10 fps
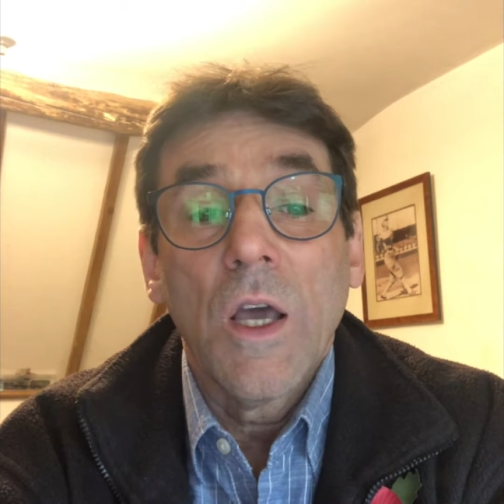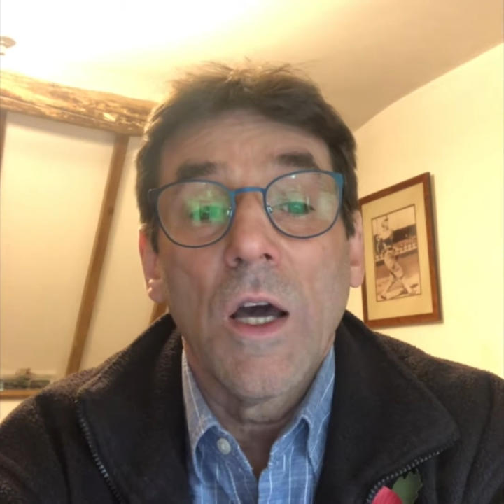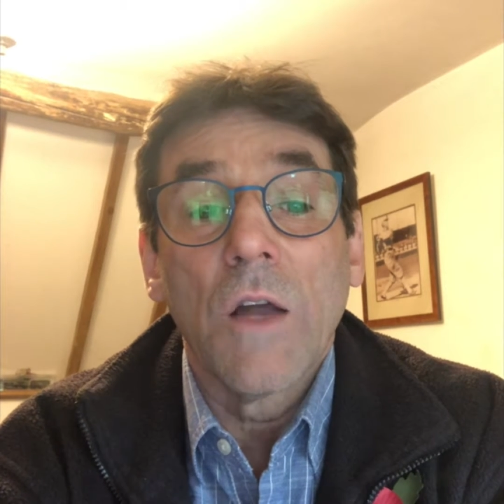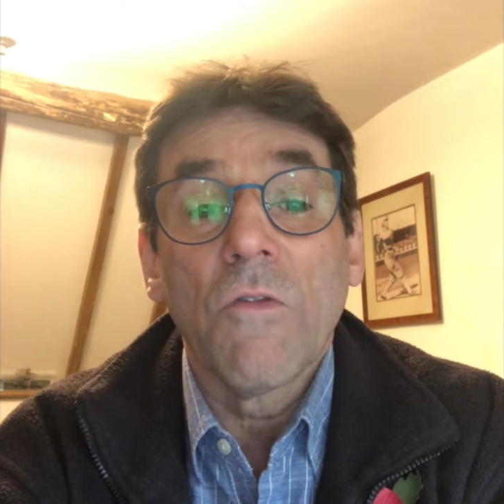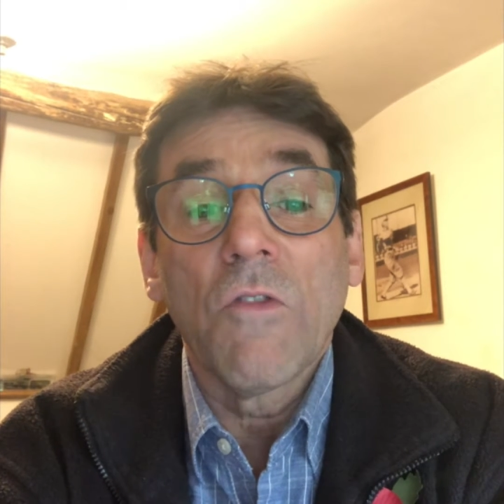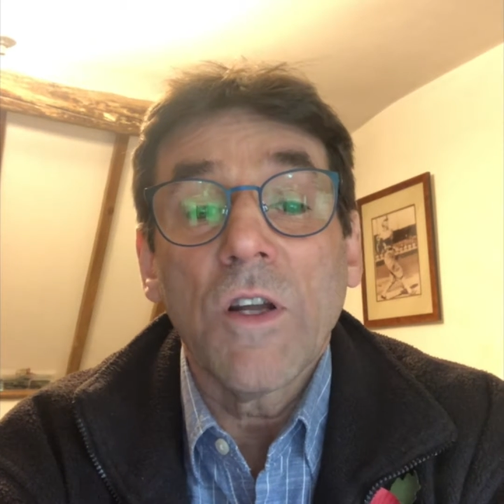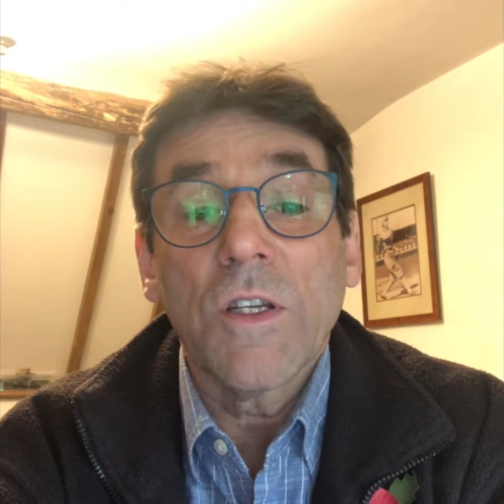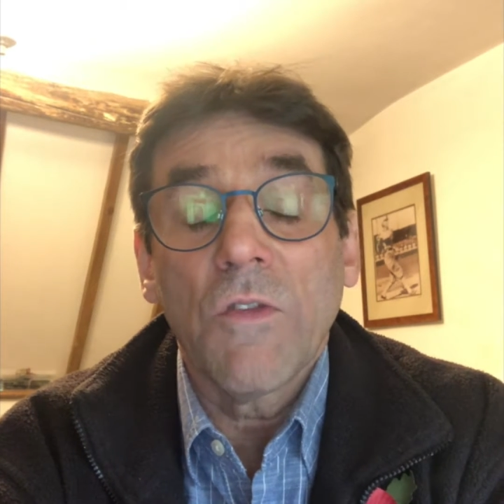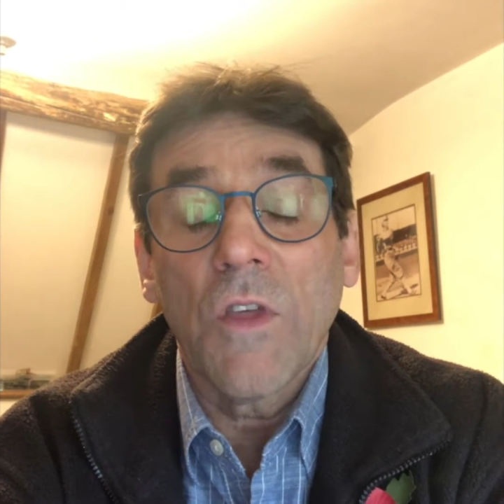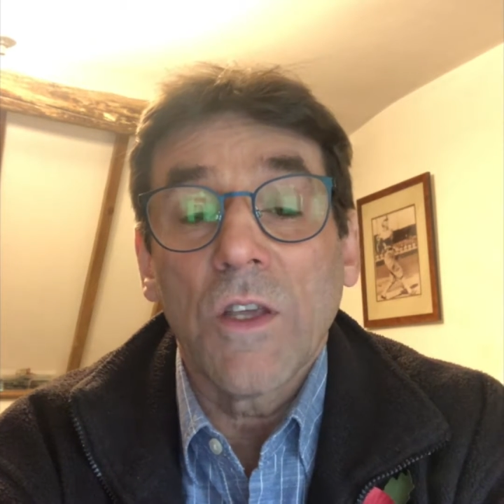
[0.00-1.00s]
and a
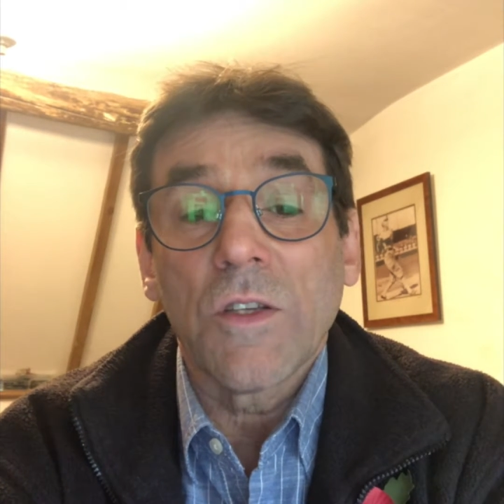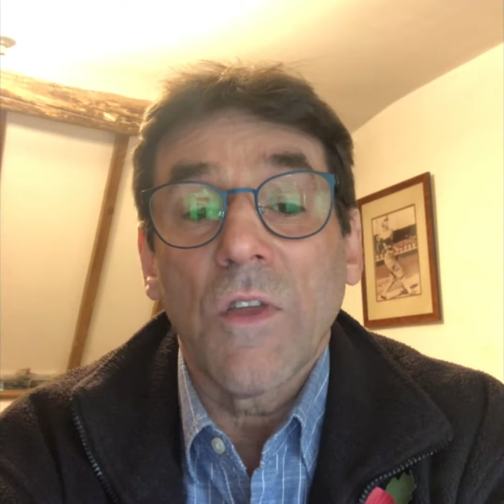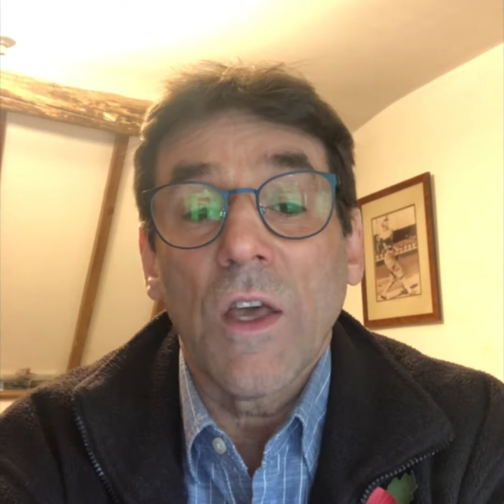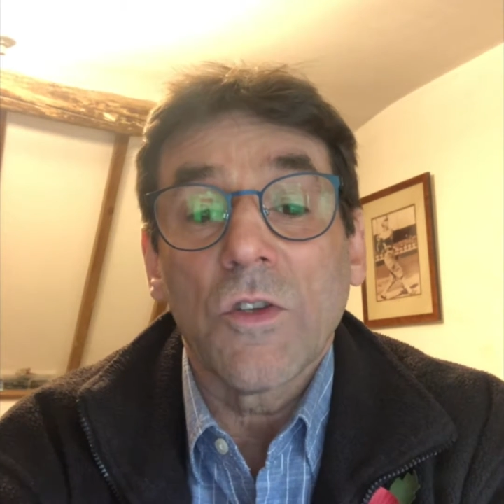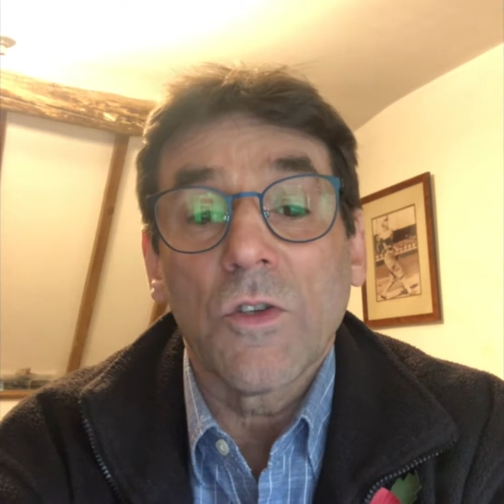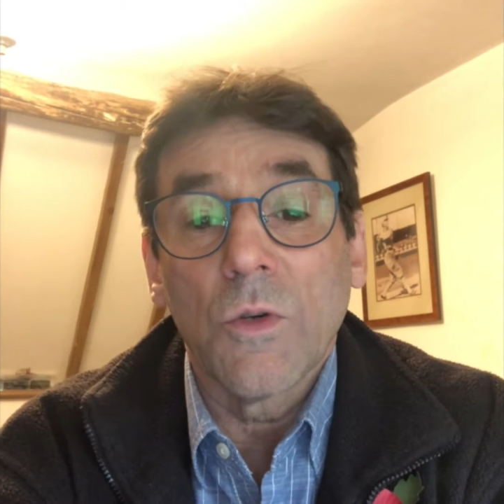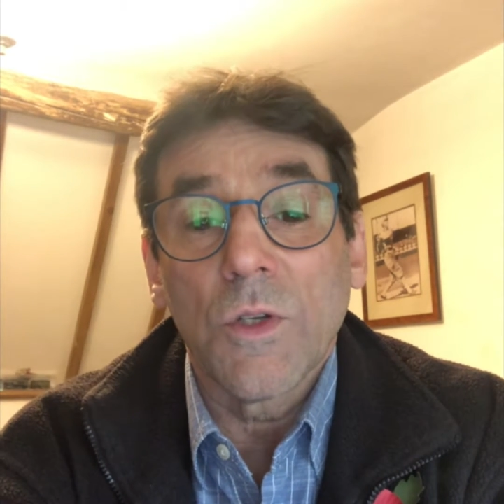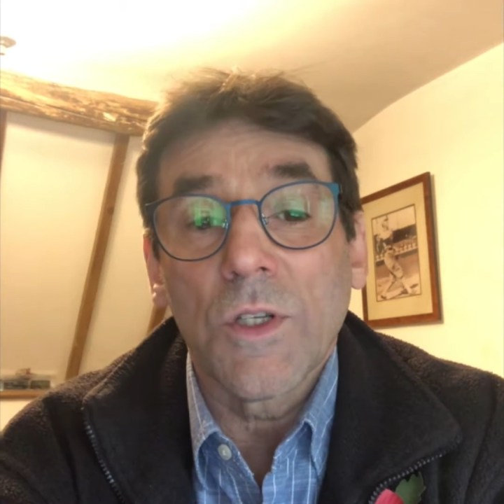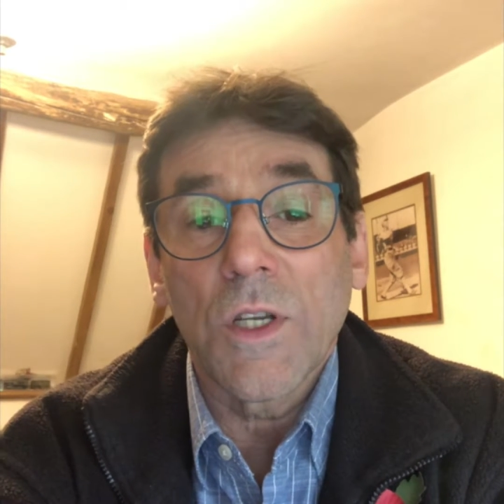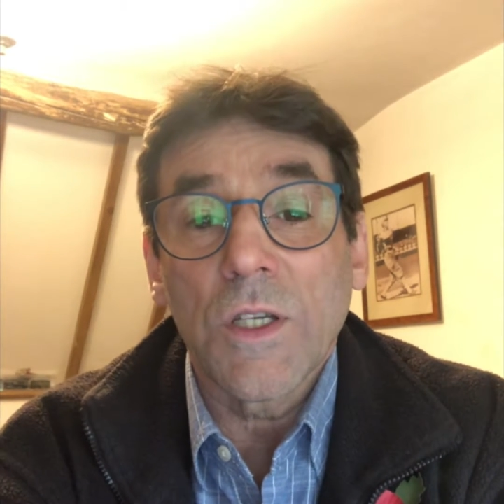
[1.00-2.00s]
variety of things of that
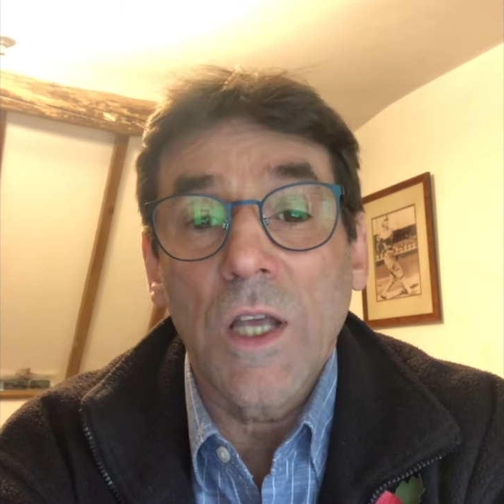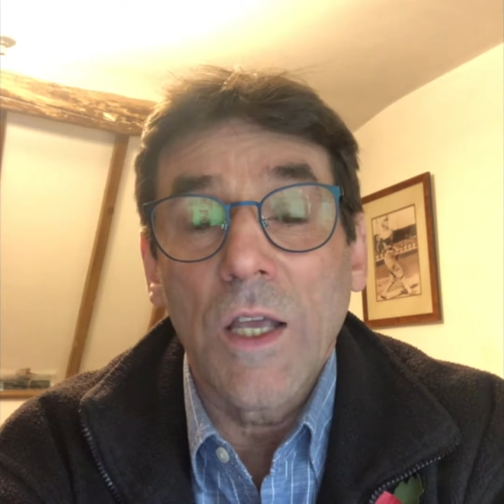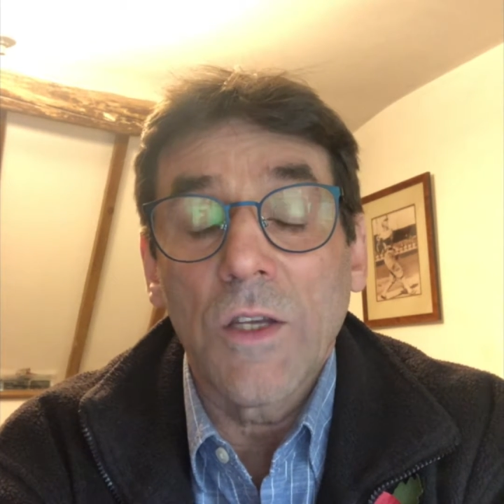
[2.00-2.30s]
sort, as I say.